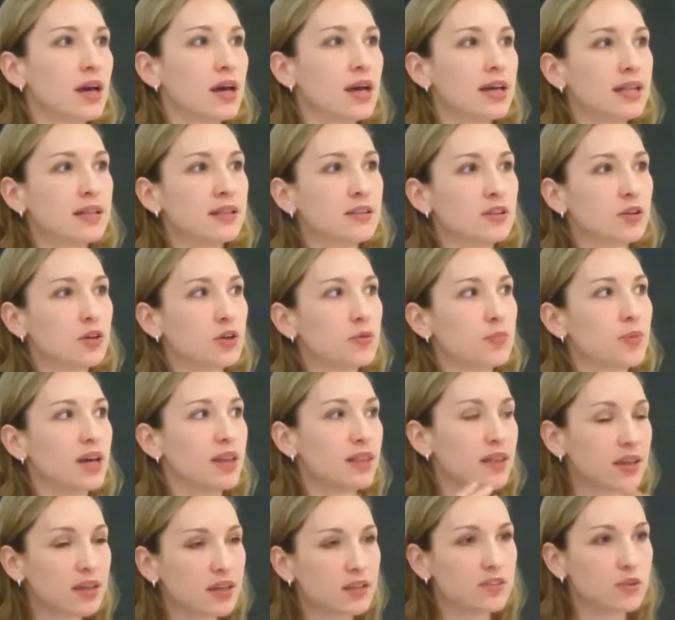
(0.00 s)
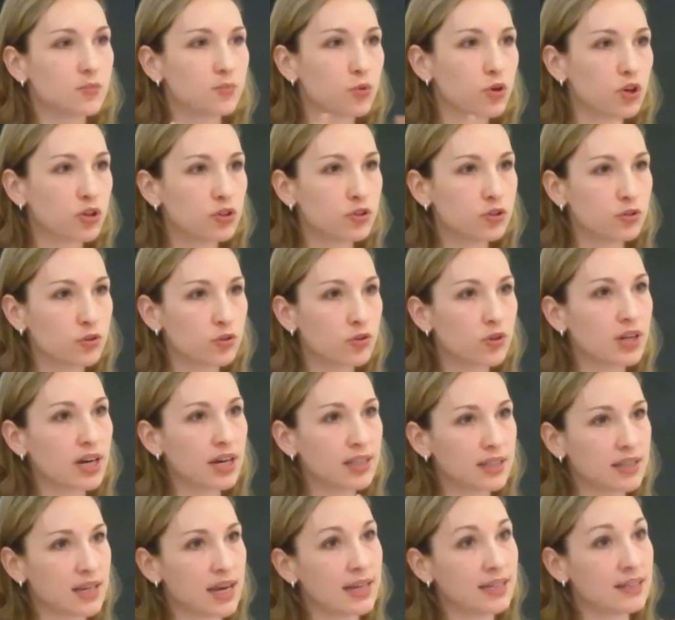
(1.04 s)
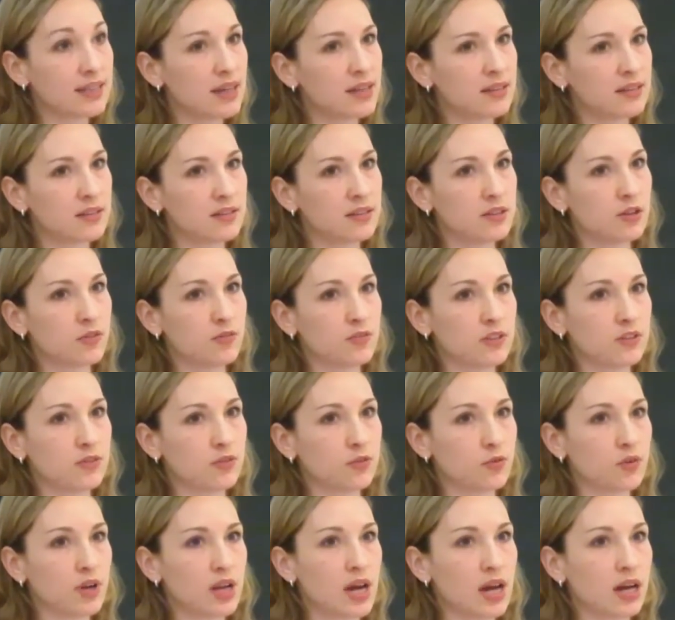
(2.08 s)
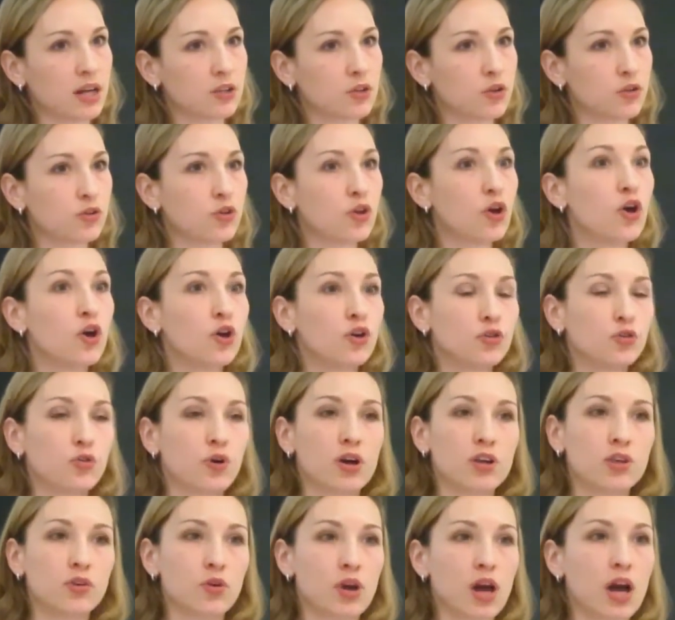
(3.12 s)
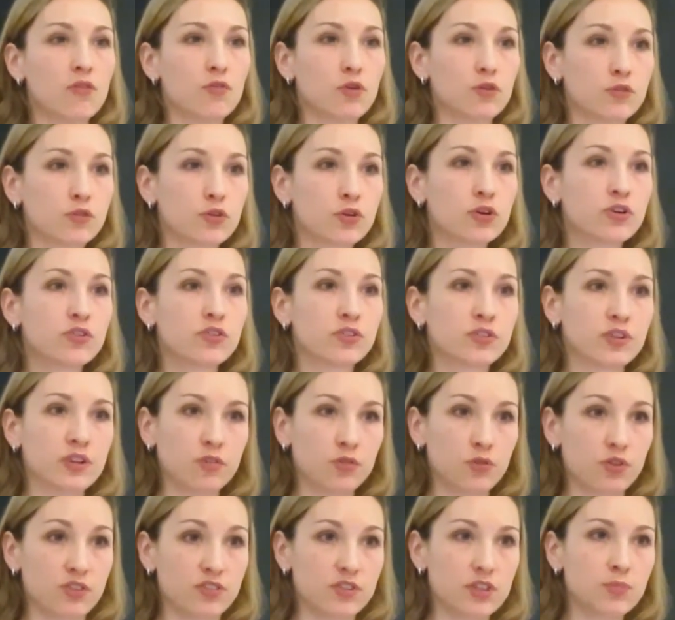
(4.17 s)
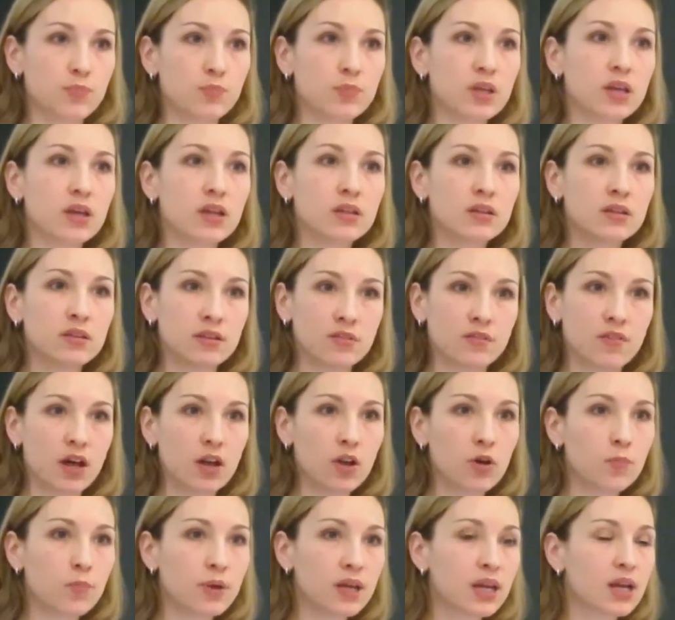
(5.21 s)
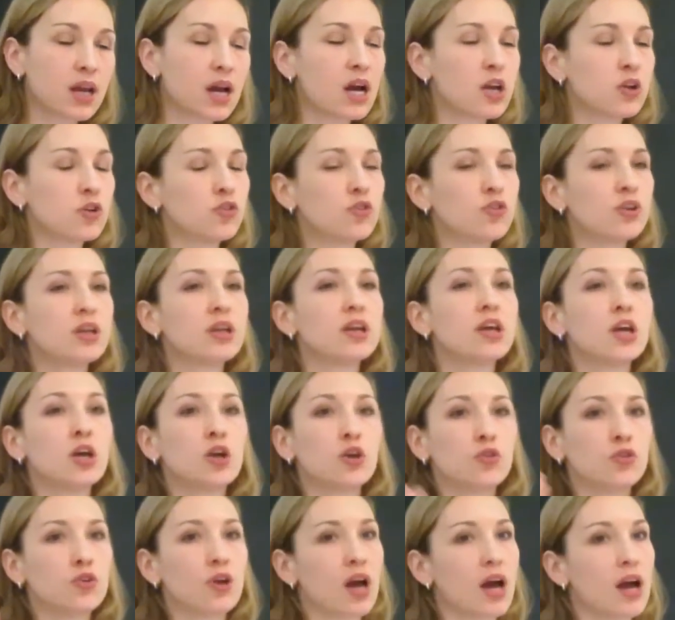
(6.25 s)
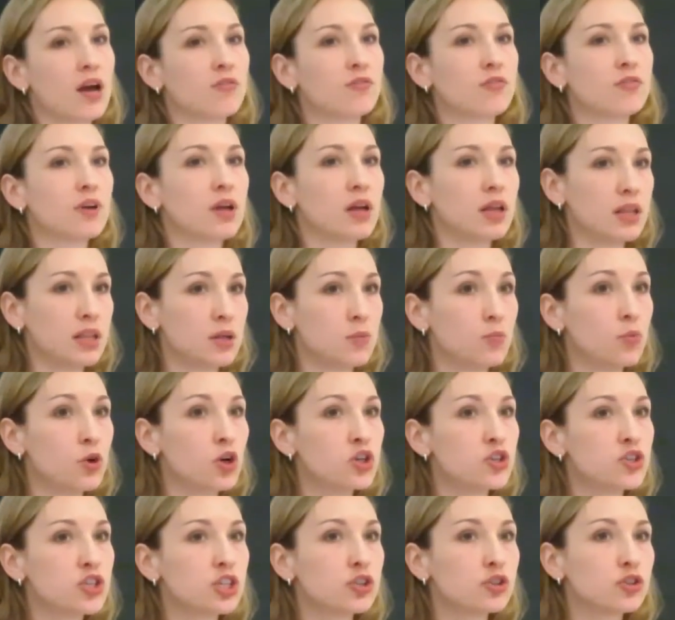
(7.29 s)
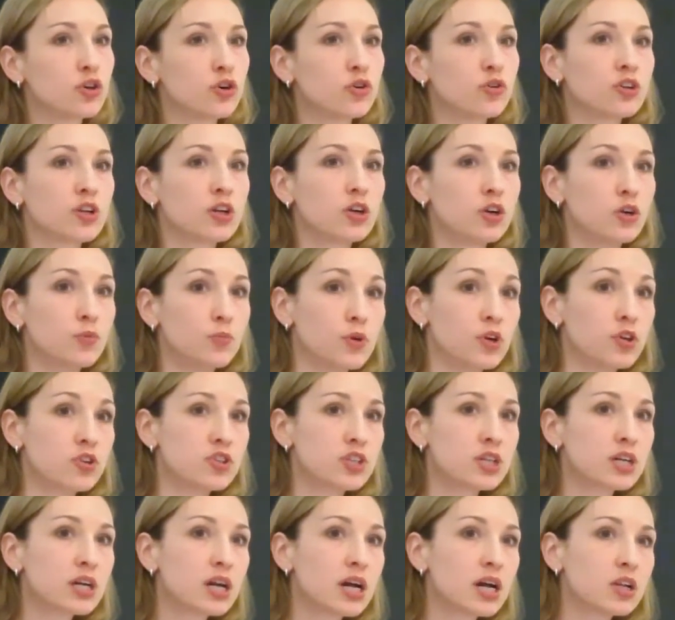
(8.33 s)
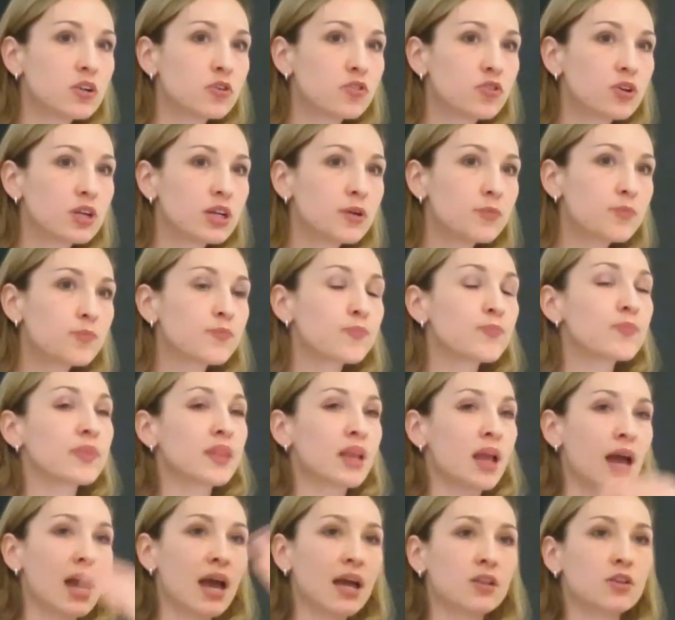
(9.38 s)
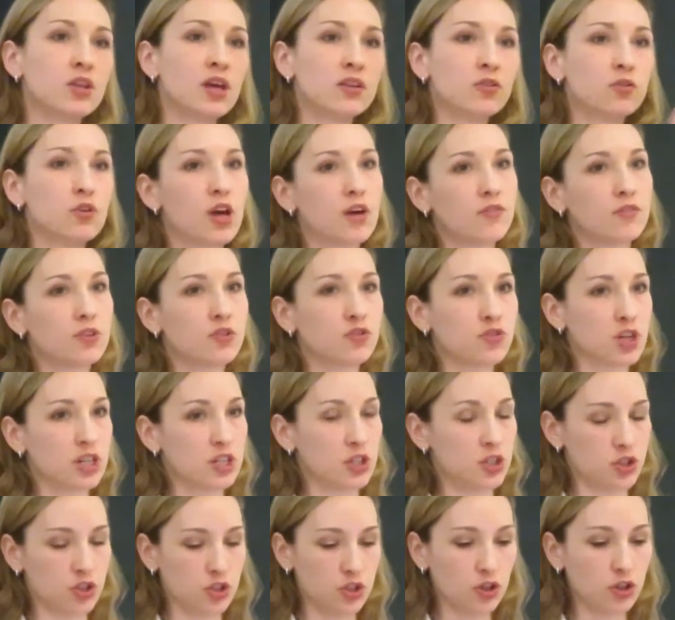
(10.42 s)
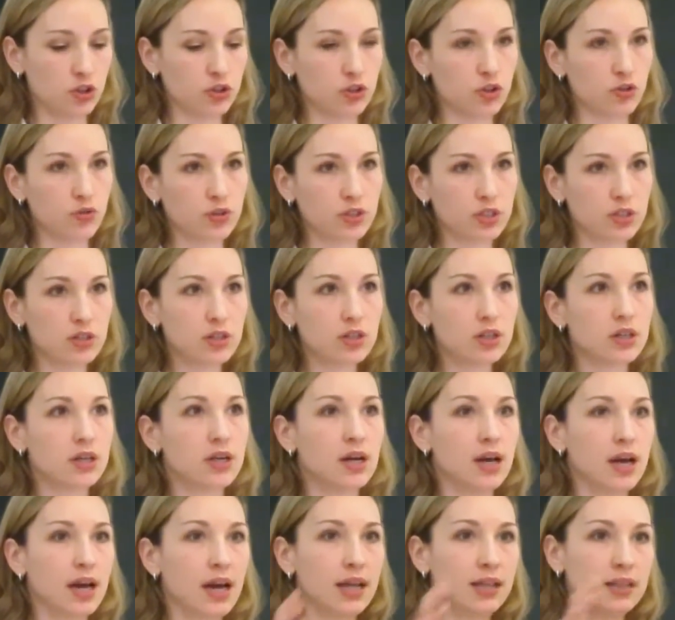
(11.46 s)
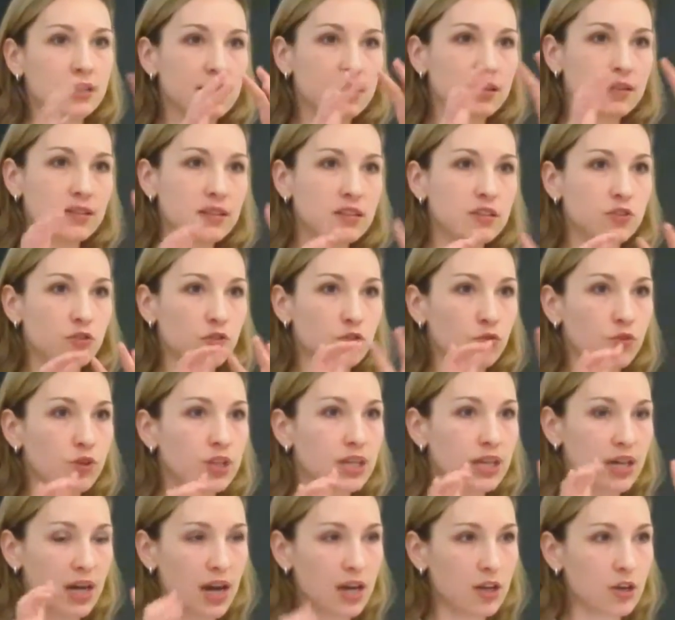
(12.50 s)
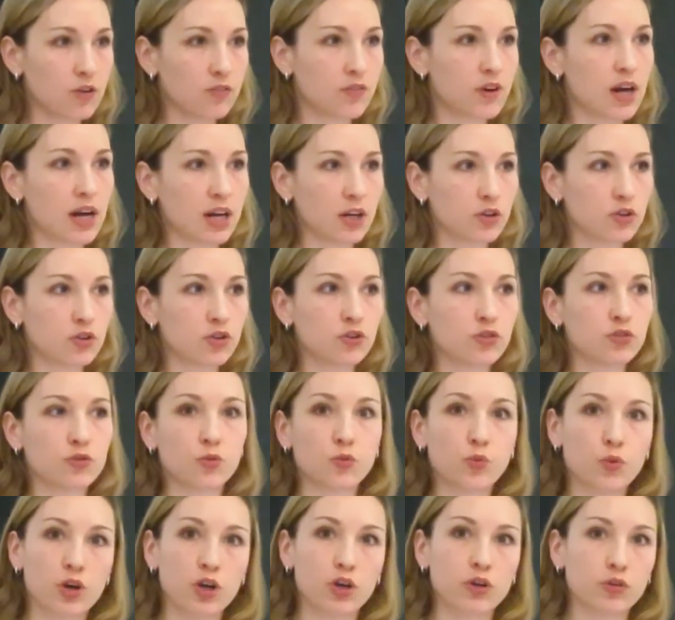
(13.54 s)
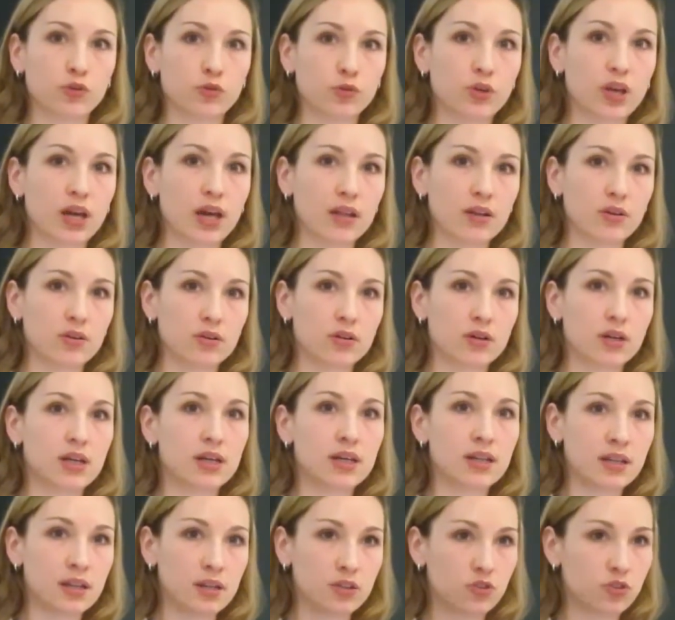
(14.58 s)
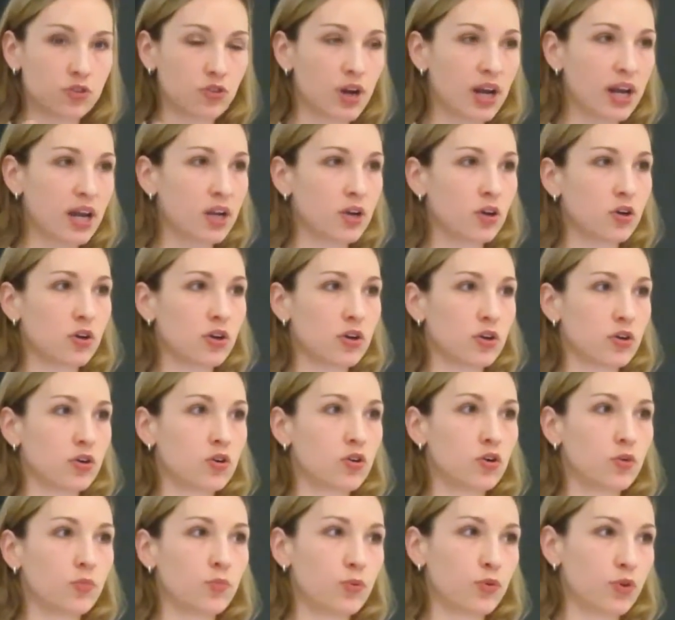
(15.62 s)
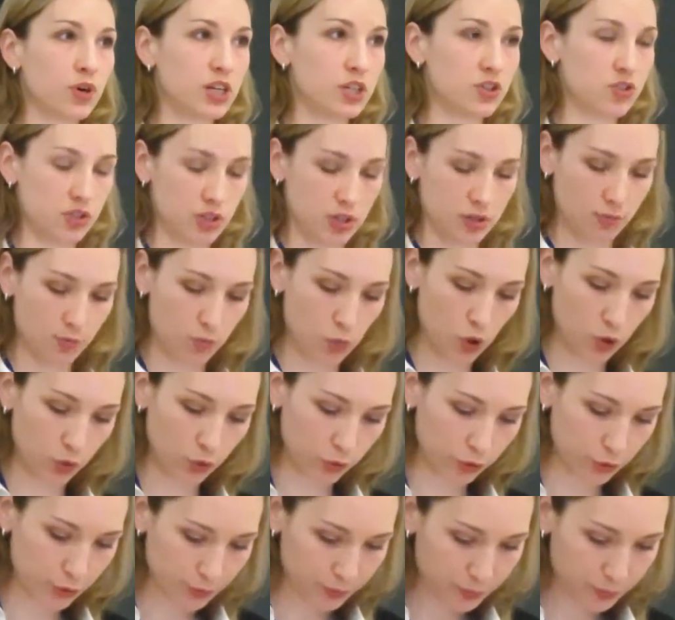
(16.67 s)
And I think it's important to look at the identity of these three actors. So you have, of course, the recipient, developing country, you have an emerging donor, emerging country, and then you have the traditional donor. And these three kind of actors work together in a triangular cooperation mode.